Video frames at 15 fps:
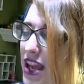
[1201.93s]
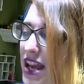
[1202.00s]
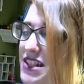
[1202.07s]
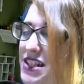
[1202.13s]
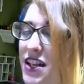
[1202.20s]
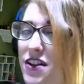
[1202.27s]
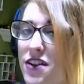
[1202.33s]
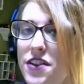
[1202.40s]
has
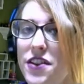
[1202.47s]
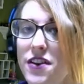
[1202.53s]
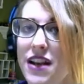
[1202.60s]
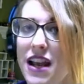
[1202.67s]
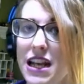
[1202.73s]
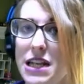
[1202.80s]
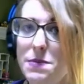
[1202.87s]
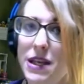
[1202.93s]

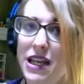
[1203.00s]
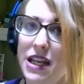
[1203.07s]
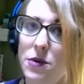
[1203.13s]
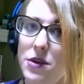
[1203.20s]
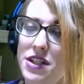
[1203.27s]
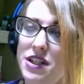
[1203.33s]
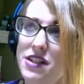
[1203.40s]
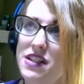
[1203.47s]
130 HP,
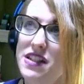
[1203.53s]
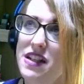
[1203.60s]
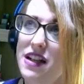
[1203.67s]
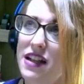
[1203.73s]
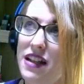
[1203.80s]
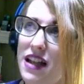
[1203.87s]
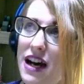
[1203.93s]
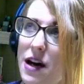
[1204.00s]
which is a
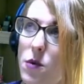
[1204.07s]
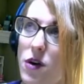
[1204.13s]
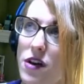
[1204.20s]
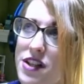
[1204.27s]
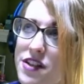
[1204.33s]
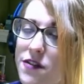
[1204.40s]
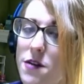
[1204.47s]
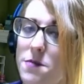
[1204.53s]
lot
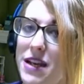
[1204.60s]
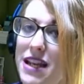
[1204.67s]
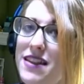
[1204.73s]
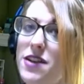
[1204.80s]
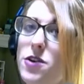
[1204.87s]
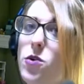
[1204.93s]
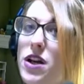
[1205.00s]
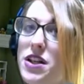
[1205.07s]
worse for me
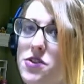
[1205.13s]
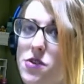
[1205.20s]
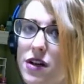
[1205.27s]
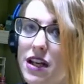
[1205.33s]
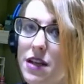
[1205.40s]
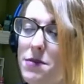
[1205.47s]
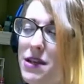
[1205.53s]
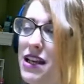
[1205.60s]
than
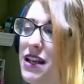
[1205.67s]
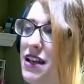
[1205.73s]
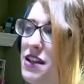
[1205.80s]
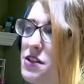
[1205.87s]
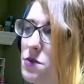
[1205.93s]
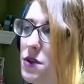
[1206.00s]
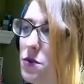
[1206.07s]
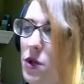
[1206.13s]
120,
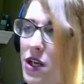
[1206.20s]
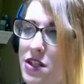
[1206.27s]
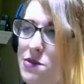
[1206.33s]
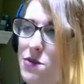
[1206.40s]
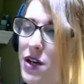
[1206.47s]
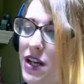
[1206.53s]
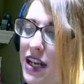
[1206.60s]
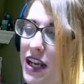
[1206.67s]
because with
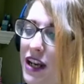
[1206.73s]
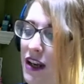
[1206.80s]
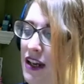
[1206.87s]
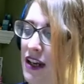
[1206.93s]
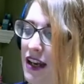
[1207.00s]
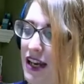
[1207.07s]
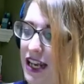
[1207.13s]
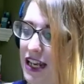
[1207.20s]
120,
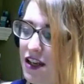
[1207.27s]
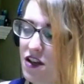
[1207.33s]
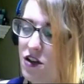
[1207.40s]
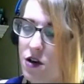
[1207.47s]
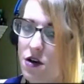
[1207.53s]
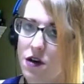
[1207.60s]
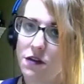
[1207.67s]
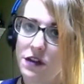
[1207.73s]
I can
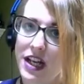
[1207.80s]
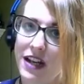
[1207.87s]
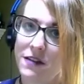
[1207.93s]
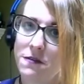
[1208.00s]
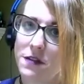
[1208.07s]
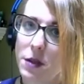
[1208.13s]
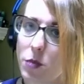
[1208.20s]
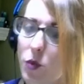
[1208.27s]
Coco Flying
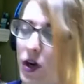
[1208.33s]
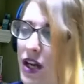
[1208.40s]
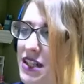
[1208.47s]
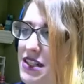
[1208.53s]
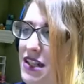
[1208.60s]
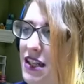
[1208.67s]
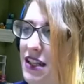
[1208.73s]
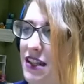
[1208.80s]
flip
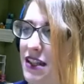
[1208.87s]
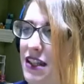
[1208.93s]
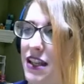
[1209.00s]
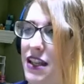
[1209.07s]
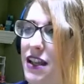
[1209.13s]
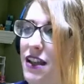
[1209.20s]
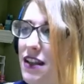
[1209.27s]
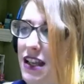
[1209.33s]
once, and
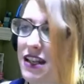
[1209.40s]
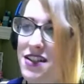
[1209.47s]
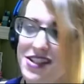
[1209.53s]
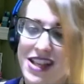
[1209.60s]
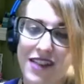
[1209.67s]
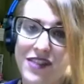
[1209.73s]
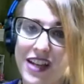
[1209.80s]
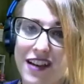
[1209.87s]
then they just
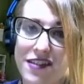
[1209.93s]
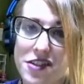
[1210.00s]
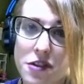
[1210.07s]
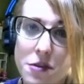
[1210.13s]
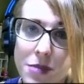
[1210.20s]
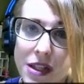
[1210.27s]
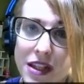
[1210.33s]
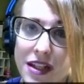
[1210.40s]
have to have 2
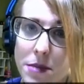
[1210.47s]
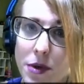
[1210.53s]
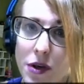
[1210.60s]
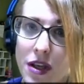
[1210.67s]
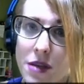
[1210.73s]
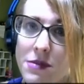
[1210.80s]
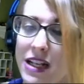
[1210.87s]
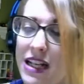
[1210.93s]
ability
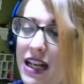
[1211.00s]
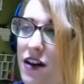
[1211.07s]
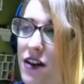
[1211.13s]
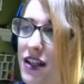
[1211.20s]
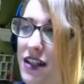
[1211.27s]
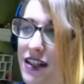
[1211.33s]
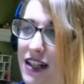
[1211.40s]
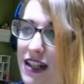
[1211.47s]
Pokemon out,
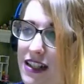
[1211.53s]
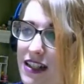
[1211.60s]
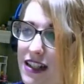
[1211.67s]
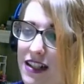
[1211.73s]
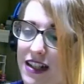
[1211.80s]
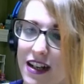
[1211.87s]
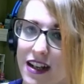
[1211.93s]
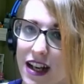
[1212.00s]
and then I can get
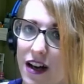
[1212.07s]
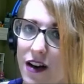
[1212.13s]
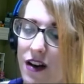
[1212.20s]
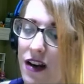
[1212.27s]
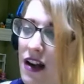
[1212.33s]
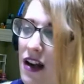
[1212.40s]
a knockout.